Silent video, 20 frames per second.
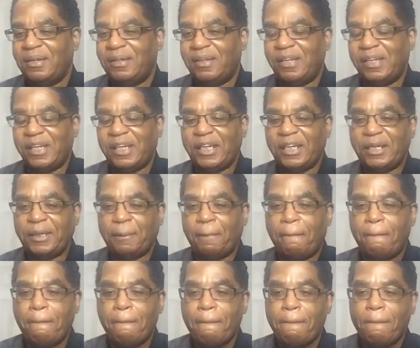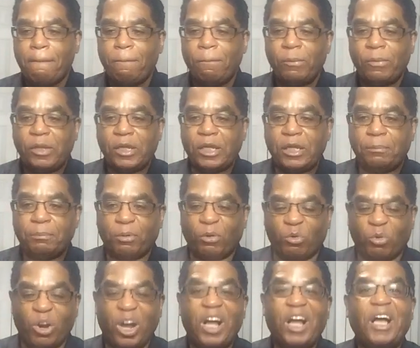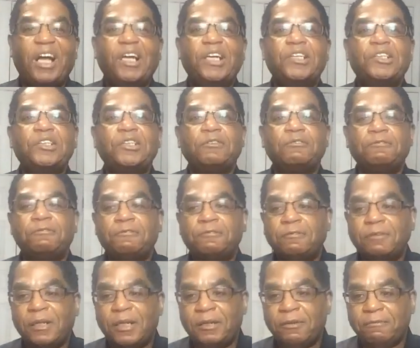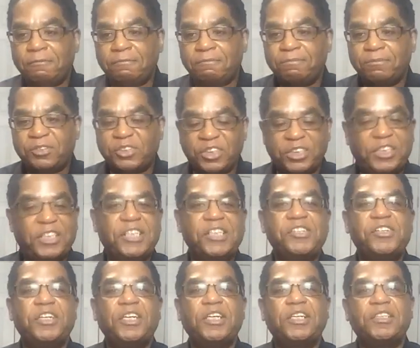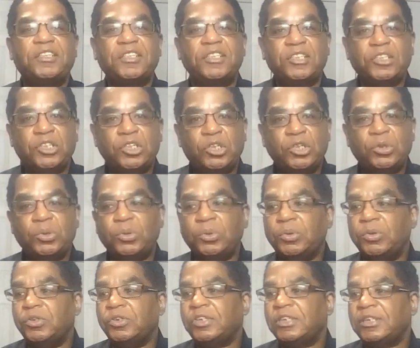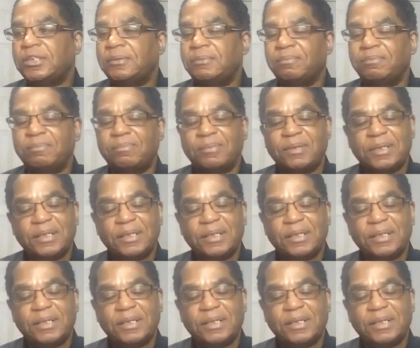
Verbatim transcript: the barrage of statistics and news and